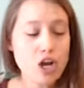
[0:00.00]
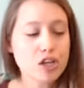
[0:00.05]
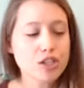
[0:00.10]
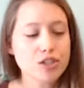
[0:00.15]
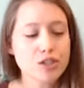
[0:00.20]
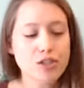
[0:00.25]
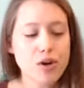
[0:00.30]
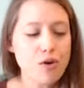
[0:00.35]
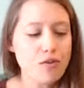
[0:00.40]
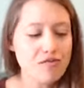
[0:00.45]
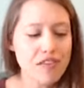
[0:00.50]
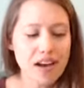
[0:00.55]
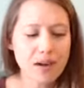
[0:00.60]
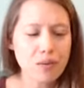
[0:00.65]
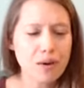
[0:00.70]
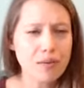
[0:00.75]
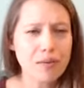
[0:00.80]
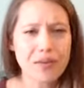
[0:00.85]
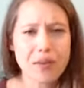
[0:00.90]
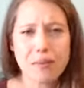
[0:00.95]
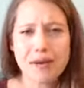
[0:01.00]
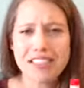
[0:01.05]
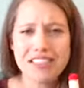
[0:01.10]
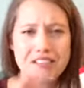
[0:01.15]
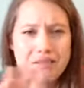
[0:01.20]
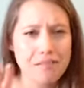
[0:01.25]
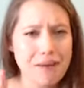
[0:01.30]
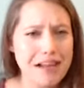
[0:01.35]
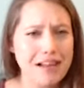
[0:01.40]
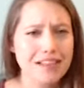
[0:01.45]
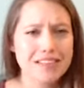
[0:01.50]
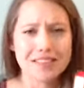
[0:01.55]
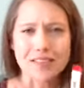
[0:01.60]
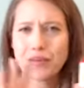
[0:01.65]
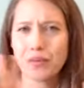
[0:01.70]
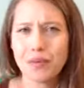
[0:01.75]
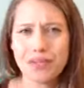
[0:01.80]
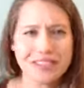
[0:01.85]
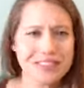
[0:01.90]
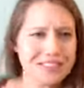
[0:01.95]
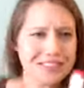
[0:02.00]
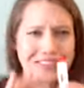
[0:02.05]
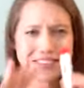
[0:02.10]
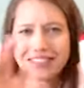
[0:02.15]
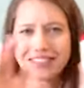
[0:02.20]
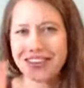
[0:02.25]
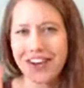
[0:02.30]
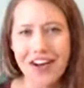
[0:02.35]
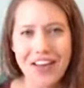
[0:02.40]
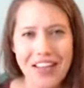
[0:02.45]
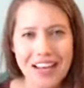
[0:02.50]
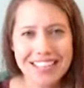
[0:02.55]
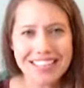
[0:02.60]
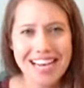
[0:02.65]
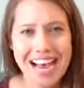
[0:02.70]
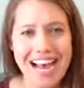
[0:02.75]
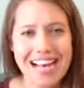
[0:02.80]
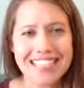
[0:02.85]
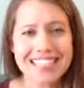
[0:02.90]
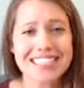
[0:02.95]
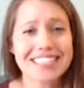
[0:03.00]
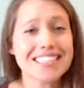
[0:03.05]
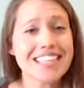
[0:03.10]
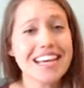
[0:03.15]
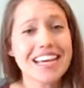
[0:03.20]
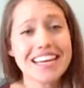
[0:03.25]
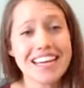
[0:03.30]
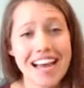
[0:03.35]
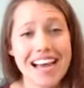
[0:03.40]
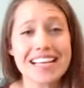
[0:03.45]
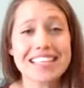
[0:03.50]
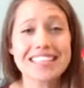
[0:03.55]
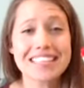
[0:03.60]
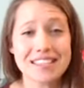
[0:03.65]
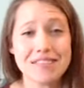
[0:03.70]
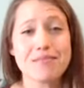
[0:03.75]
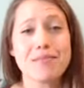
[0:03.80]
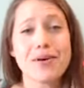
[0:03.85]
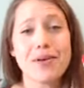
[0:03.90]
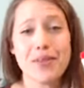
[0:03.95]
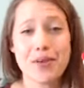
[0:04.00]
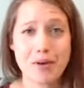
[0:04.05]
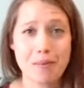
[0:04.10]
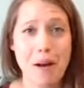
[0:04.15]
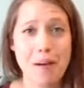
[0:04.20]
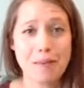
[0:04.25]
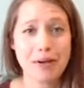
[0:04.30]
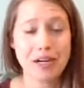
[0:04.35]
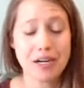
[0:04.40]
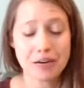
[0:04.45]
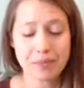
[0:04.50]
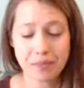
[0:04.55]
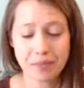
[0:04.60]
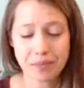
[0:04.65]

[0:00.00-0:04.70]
So don't find one with a bunch of bells and whistles and all that jazz. Just get a nice, simple thermometer.